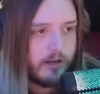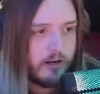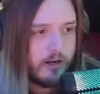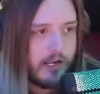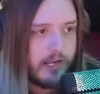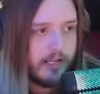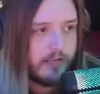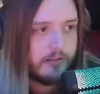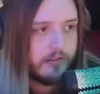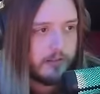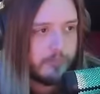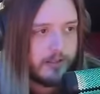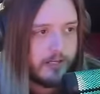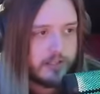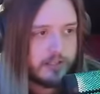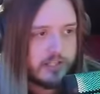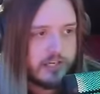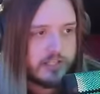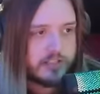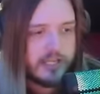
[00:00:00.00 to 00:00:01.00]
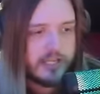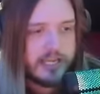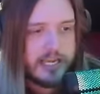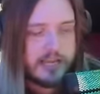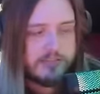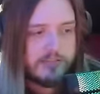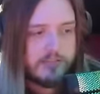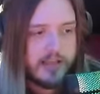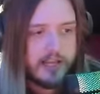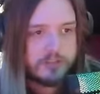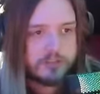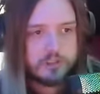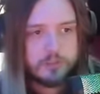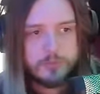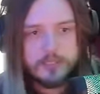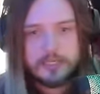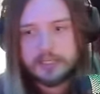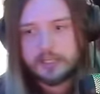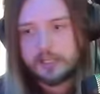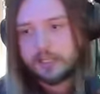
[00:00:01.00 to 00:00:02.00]
I, the better chance I have of actually
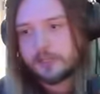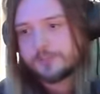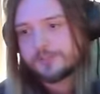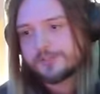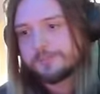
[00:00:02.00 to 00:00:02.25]
winning games.